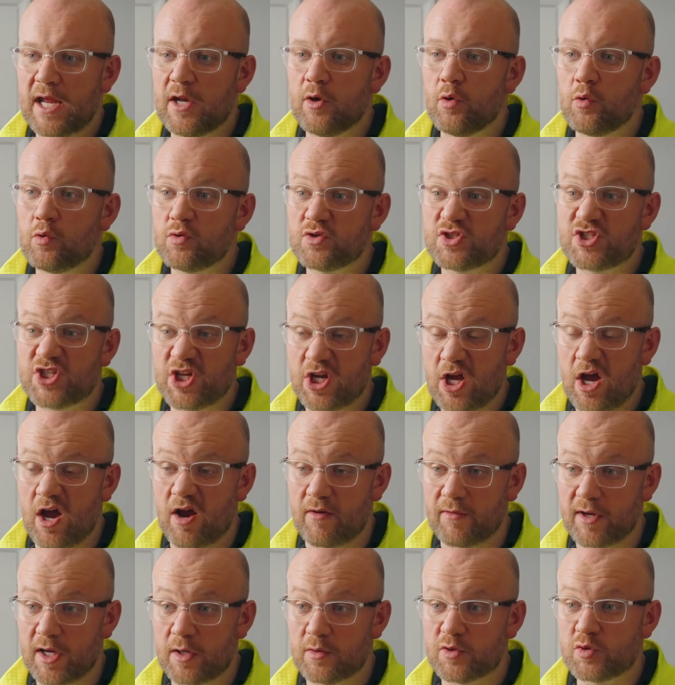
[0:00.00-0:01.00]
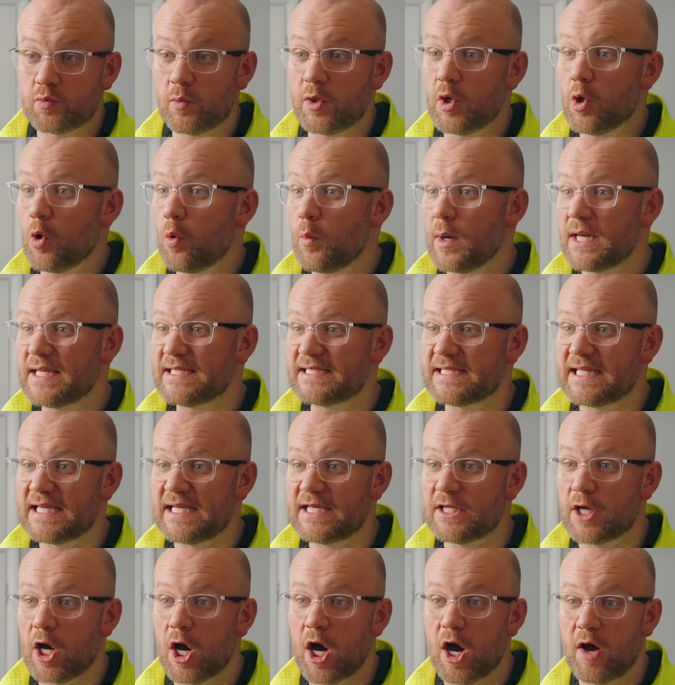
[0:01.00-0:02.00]
in all scenarios, we always
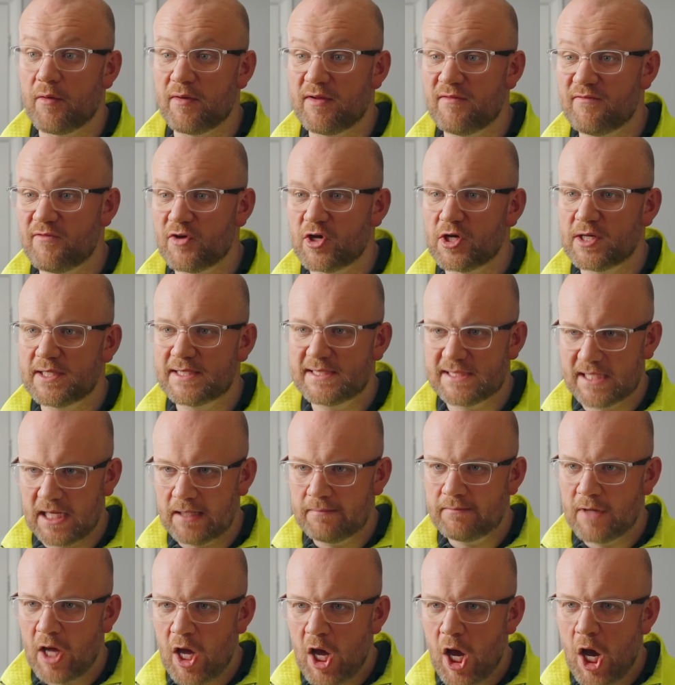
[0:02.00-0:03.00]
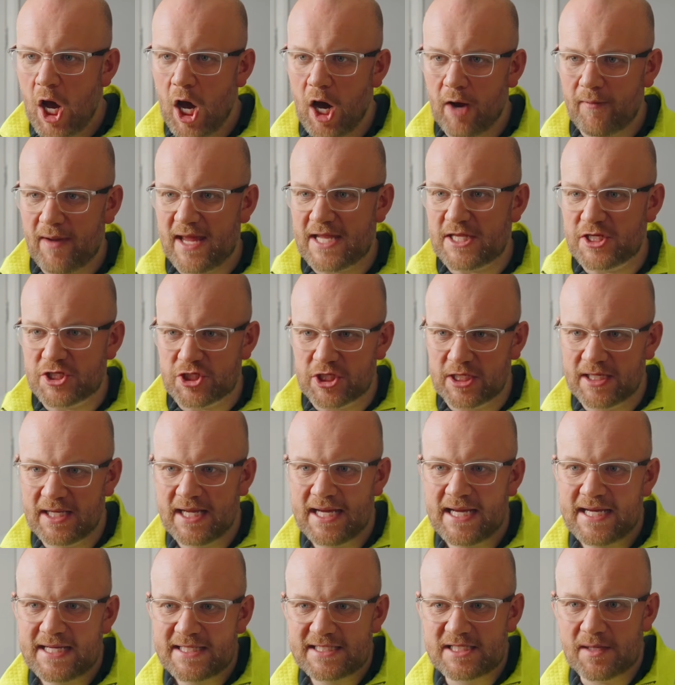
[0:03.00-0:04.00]
need our inverter, our engine,
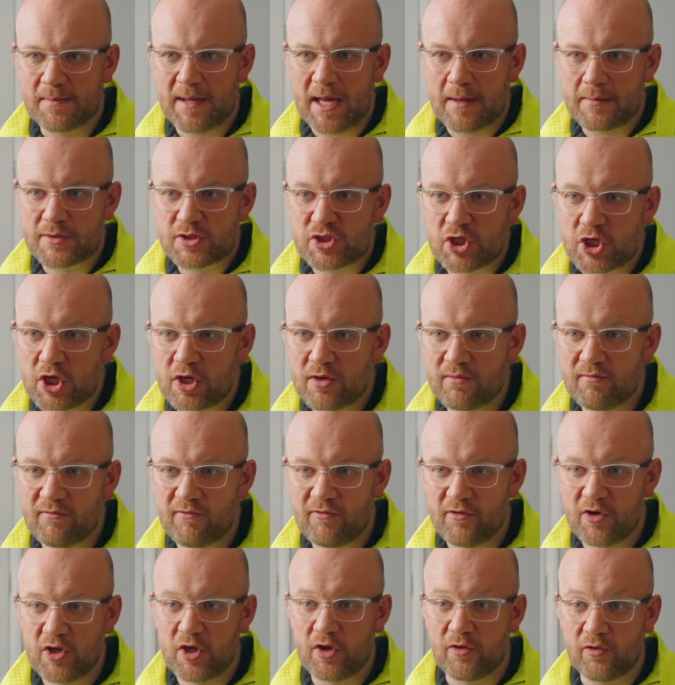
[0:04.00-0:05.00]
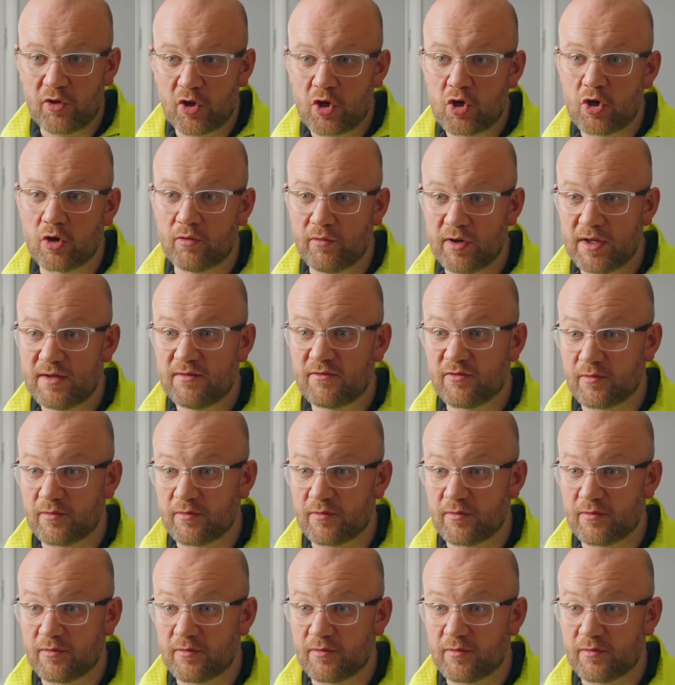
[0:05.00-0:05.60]
to be able to convert the current